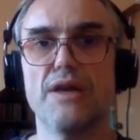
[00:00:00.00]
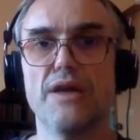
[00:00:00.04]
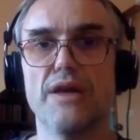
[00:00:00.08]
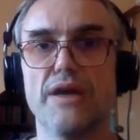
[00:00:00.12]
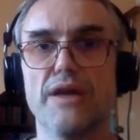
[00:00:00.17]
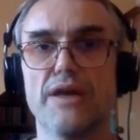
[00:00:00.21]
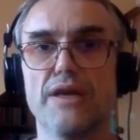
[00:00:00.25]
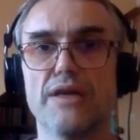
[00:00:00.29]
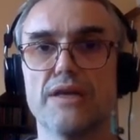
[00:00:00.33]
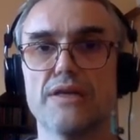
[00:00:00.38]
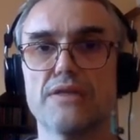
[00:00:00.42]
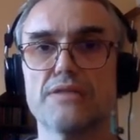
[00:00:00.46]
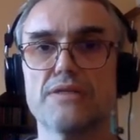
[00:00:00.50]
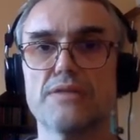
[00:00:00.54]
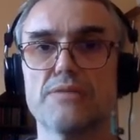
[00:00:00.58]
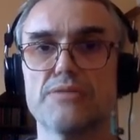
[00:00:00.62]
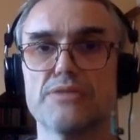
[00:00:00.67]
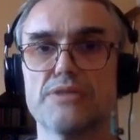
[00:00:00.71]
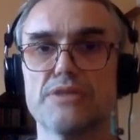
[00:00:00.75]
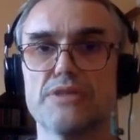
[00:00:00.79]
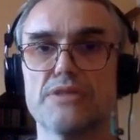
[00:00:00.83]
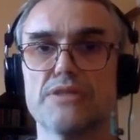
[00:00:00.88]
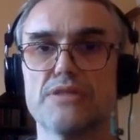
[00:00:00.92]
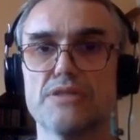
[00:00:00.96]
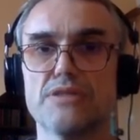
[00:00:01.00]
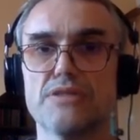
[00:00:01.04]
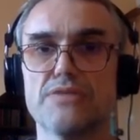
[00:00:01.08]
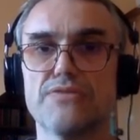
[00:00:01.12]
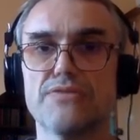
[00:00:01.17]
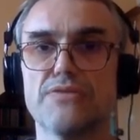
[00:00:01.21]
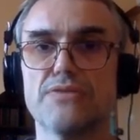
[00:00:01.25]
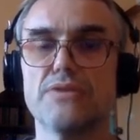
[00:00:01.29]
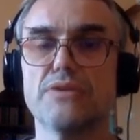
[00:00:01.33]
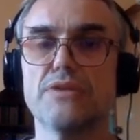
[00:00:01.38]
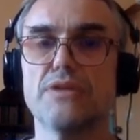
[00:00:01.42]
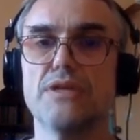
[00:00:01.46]
I had some
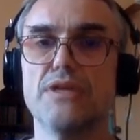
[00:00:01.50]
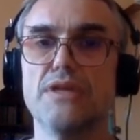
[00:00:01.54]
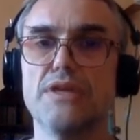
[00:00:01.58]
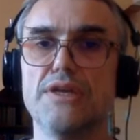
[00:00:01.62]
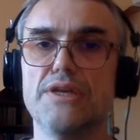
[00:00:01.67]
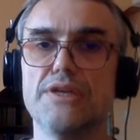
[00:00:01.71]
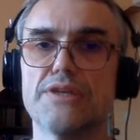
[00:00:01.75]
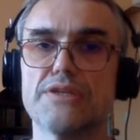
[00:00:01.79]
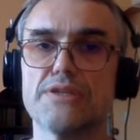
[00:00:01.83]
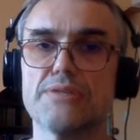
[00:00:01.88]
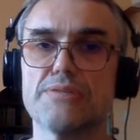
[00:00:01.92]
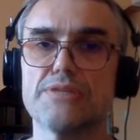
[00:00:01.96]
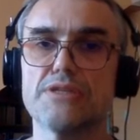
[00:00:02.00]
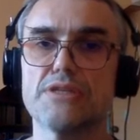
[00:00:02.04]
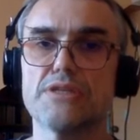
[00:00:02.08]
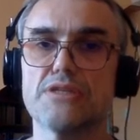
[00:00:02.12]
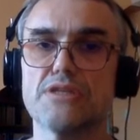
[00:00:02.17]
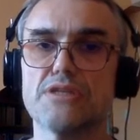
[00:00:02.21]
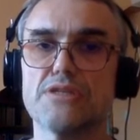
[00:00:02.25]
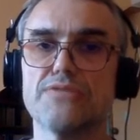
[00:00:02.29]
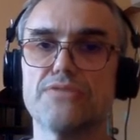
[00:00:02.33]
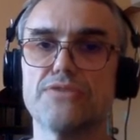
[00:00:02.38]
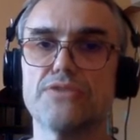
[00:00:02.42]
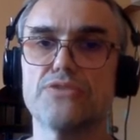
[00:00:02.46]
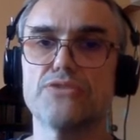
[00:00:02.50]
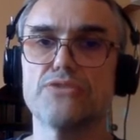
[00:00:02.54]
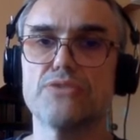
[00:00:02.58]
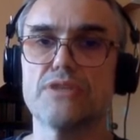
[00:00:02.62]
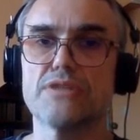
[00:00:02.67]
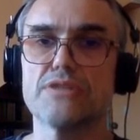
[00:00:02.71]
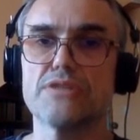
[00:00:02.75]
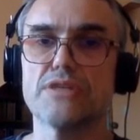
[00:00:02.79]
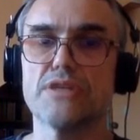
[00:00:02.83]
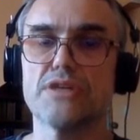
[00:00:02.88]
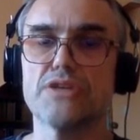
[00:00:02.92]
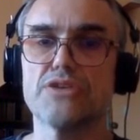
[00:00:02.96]
successful
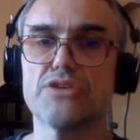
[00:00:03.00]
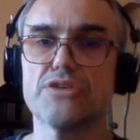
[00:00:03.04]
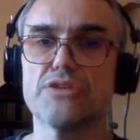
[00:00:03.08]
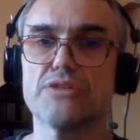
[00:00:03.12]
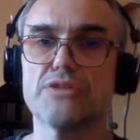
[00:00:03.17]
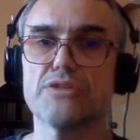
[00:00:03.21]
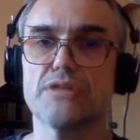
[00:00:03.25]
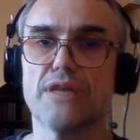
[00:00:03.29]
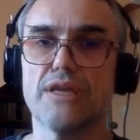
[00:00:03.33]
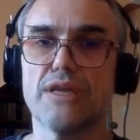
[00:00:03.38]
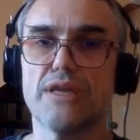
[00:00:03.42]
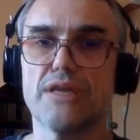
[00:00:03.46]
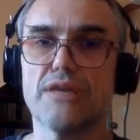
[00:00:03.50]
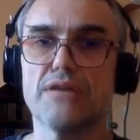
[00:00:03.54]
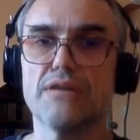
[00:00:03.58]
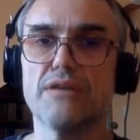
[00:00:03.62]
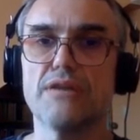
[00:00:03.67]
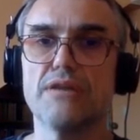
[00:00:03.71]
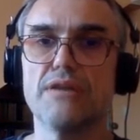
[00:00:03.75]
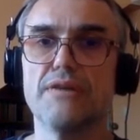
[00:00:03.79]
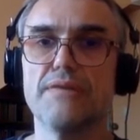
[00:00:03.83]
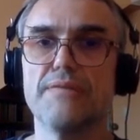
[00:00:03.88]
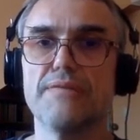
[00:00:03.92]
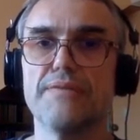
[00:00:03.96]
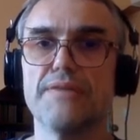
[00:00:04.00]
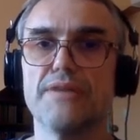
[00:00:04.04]
transactions, and